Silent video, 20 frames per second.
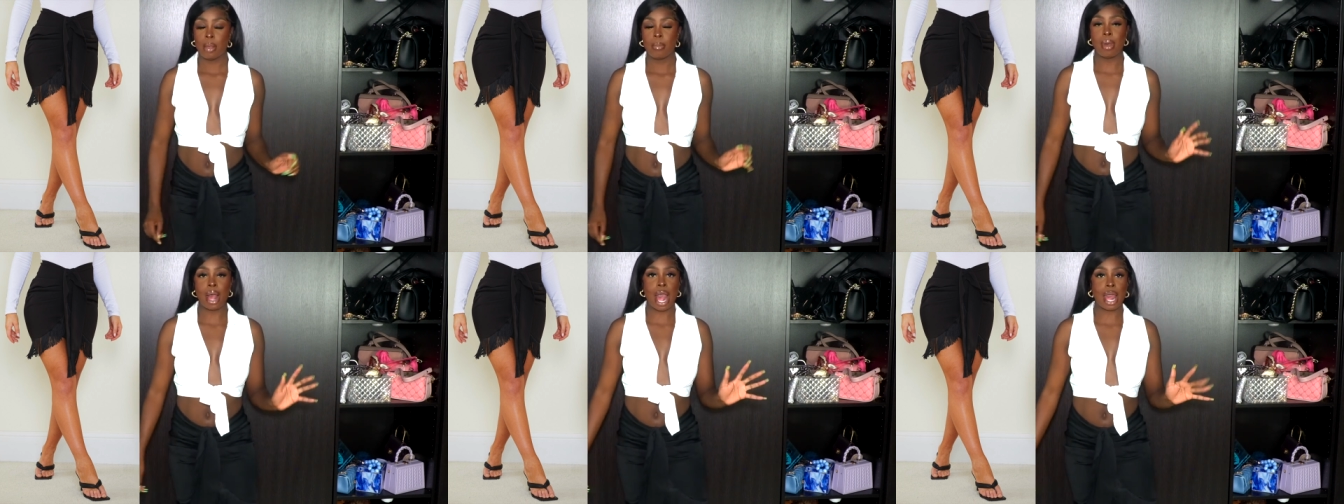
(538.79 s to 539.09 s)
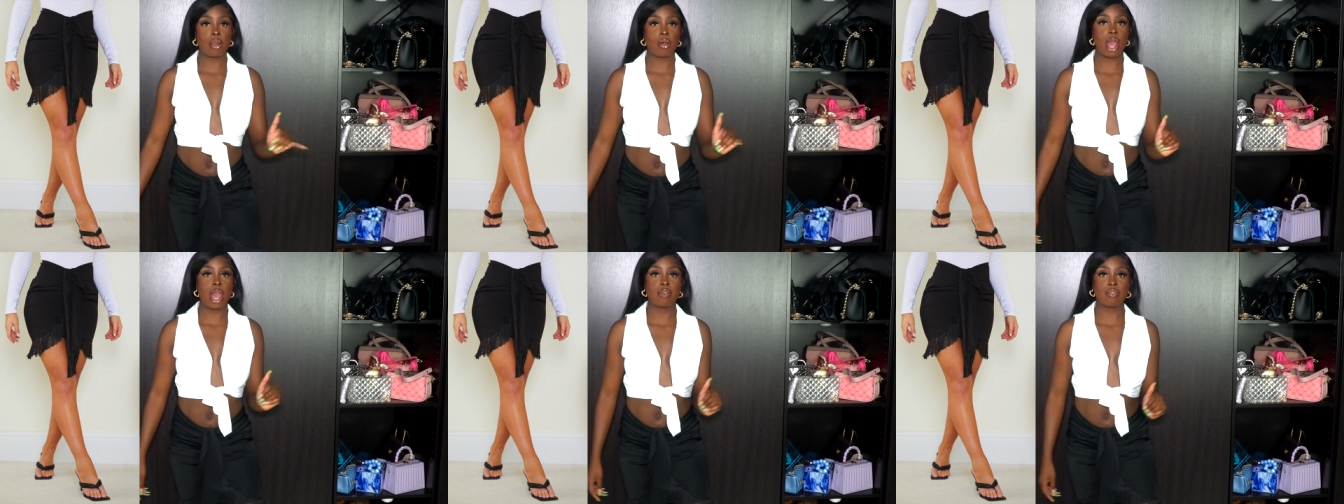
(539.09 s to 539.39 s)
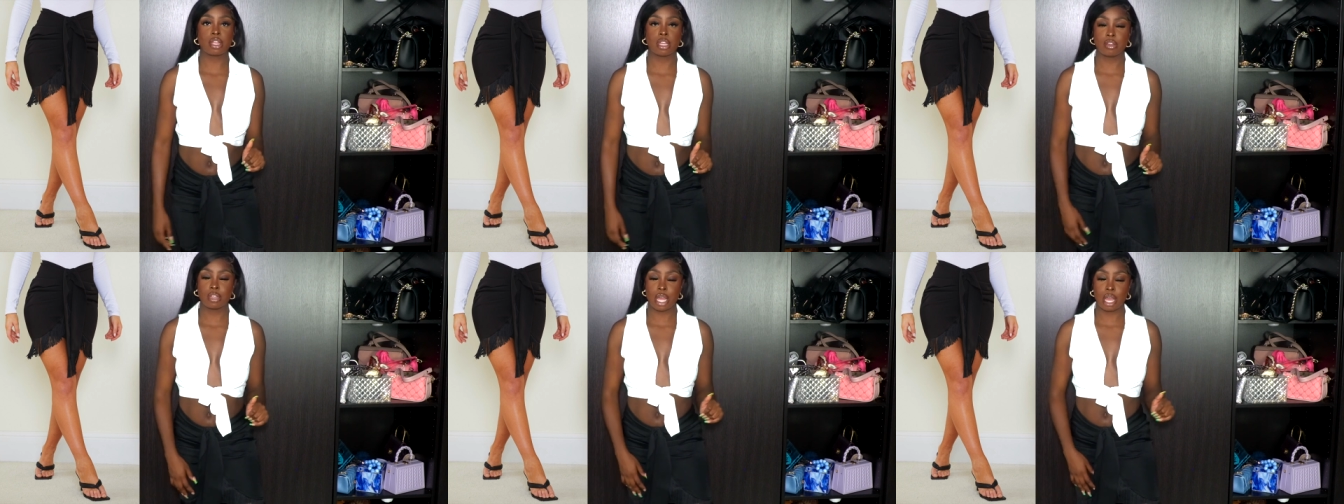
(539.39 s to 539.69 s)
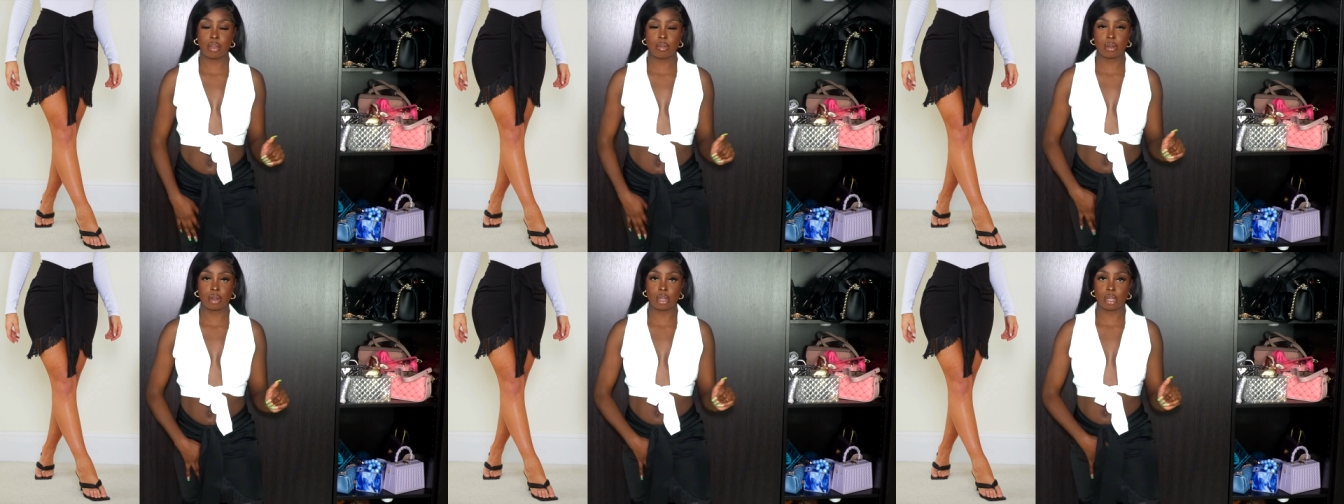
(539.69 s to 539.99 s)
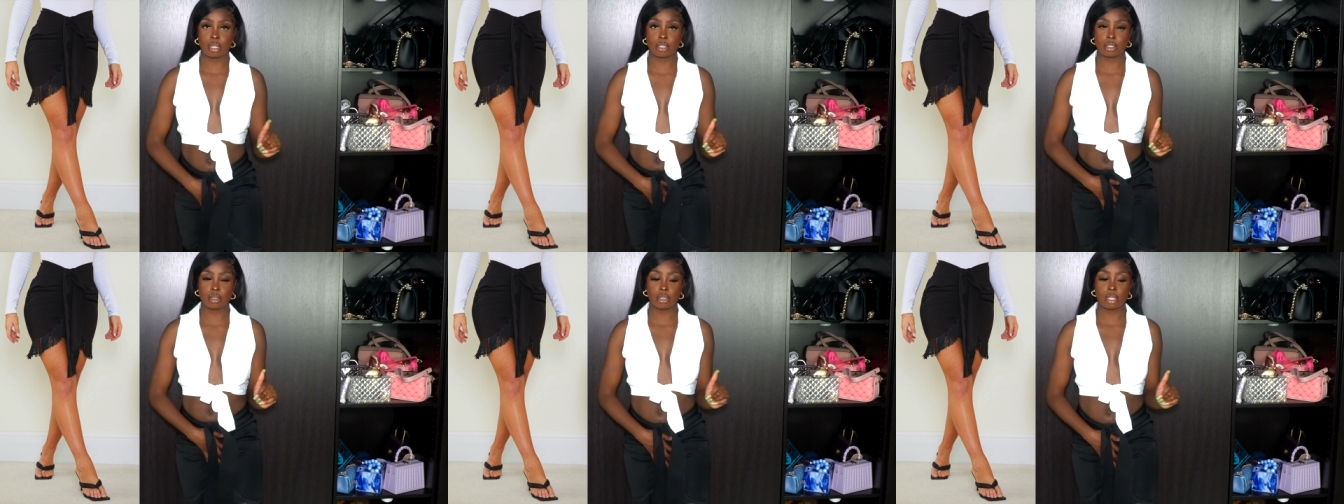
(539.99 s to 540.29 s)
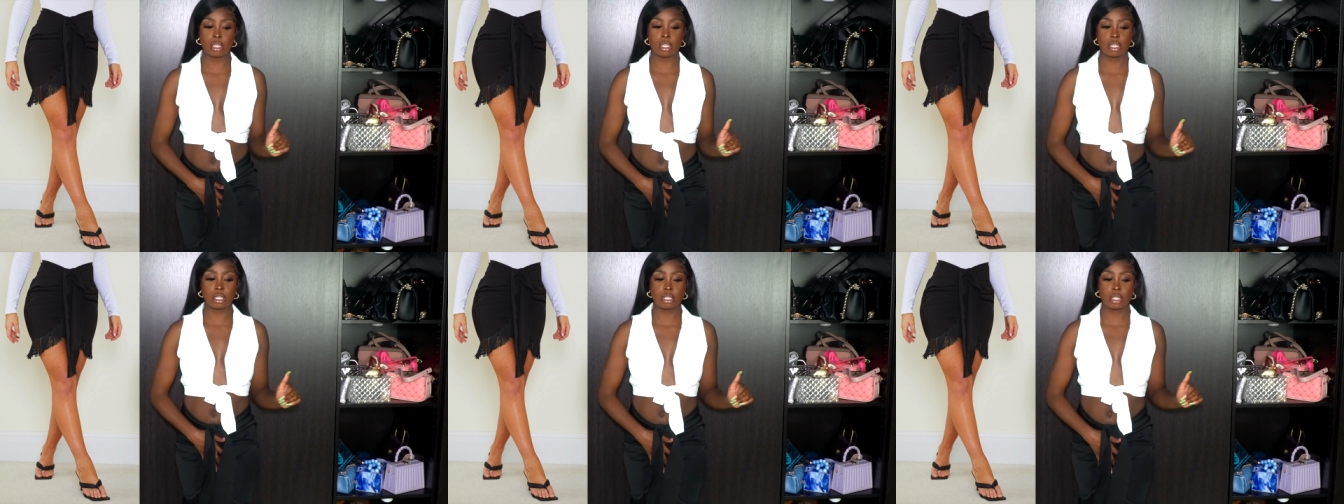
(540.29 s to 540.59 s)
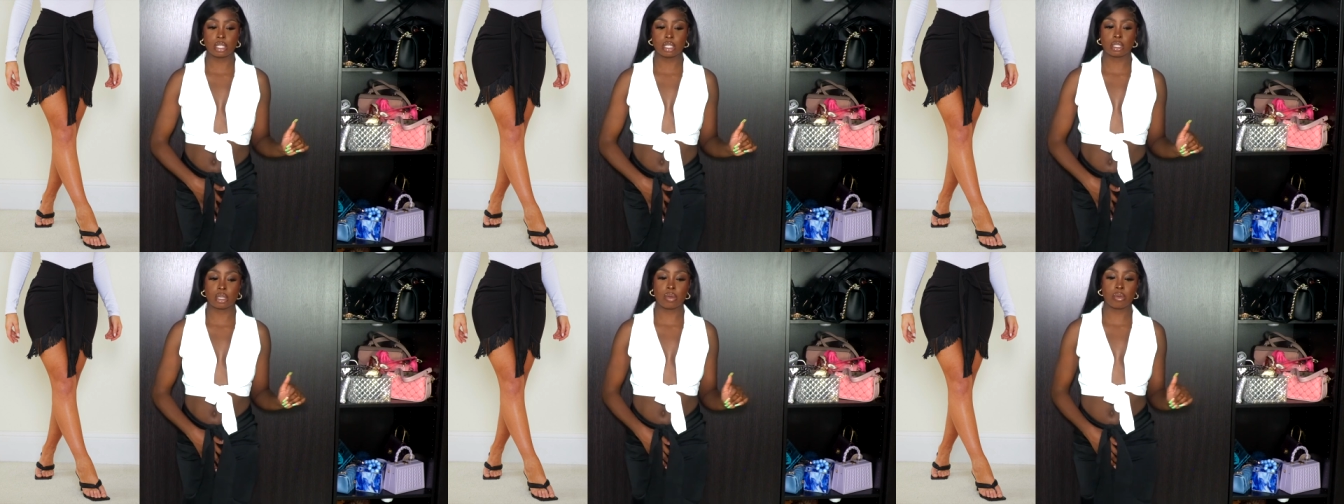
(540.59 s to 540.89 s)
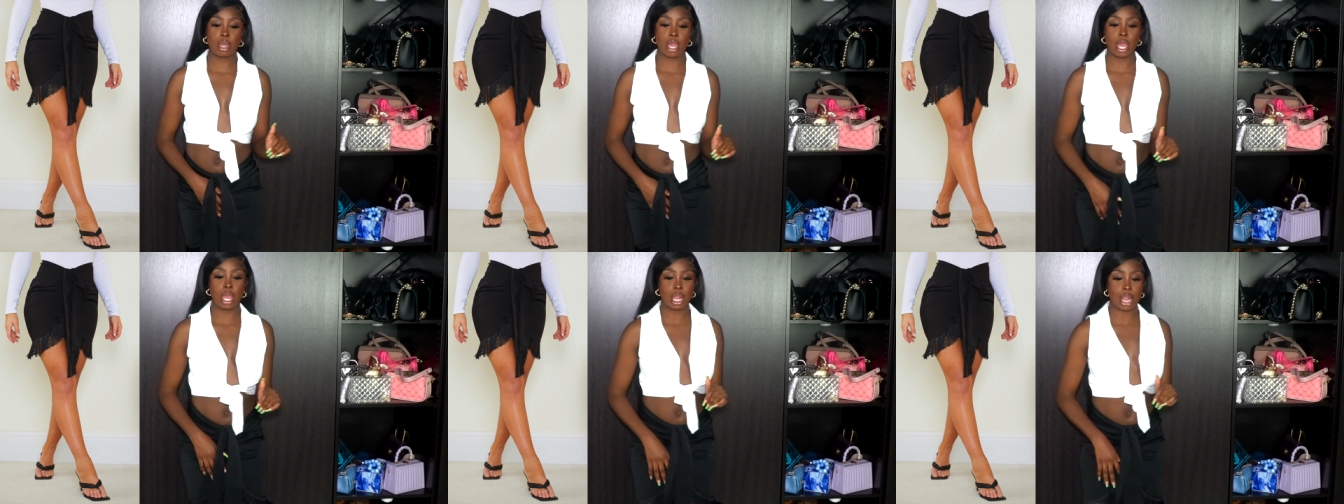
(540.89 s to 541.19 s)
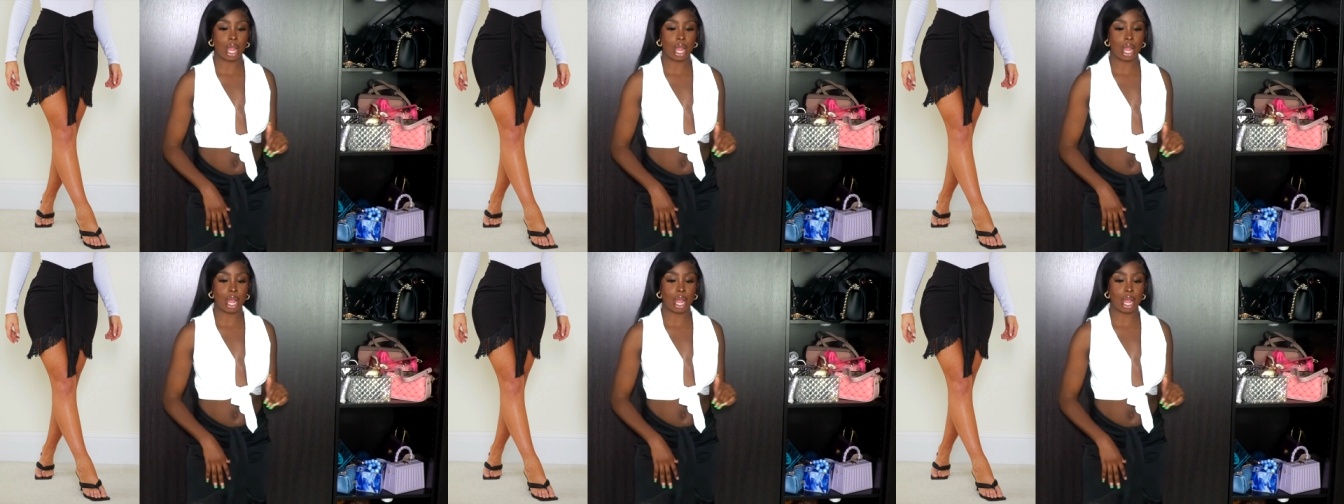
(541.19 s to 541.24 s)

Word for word: But I don't have any of that going on, so this is okay.